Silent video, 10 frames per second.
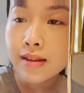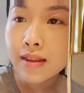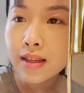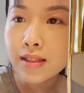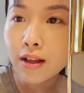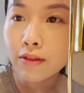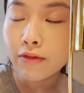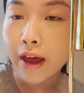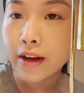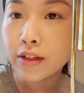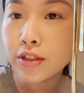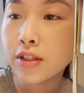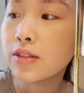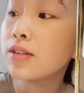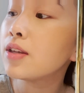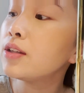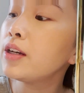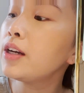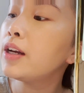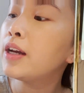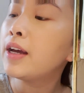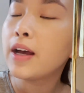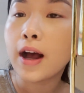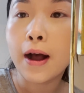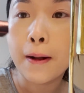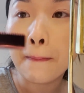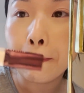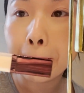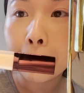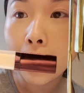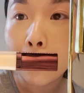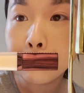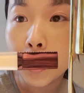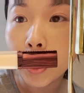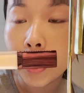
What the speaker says: I think it's called Vanish Concealer. I bought